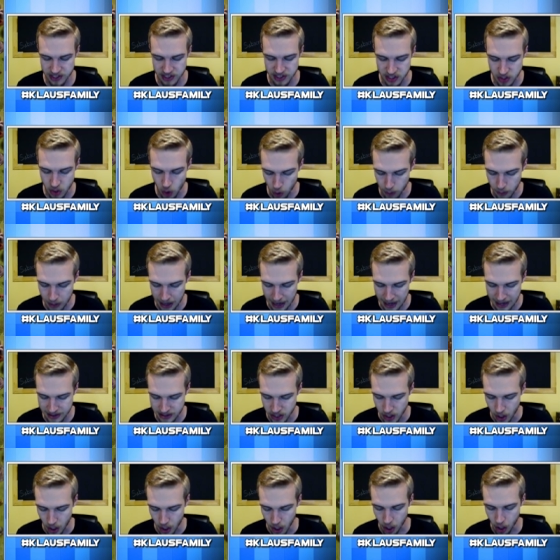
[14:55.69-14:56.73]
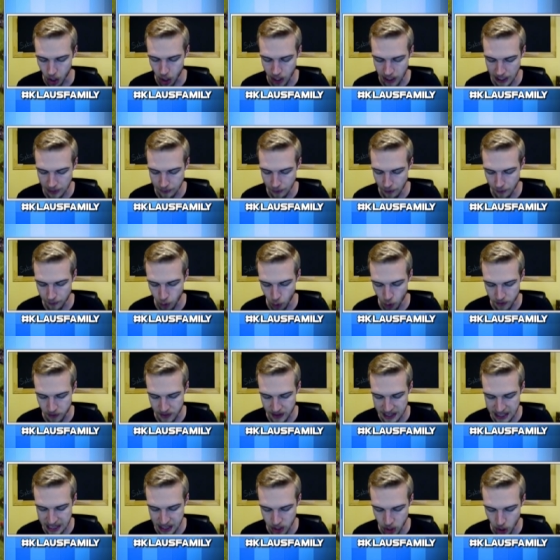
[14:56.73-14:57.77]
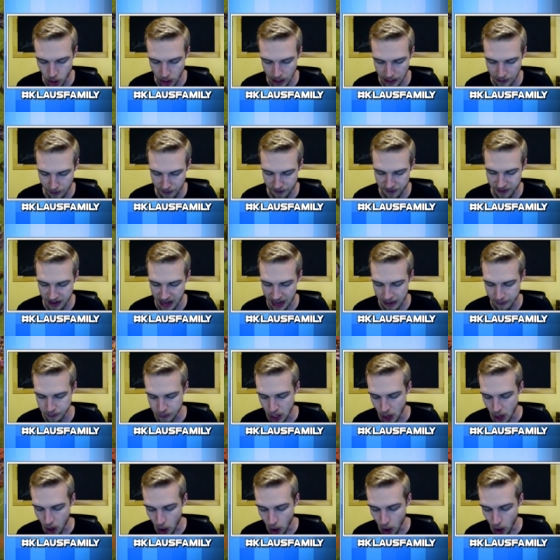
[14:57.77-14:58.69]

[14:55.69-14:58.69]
These gold mines are all level four. They need to go to level five.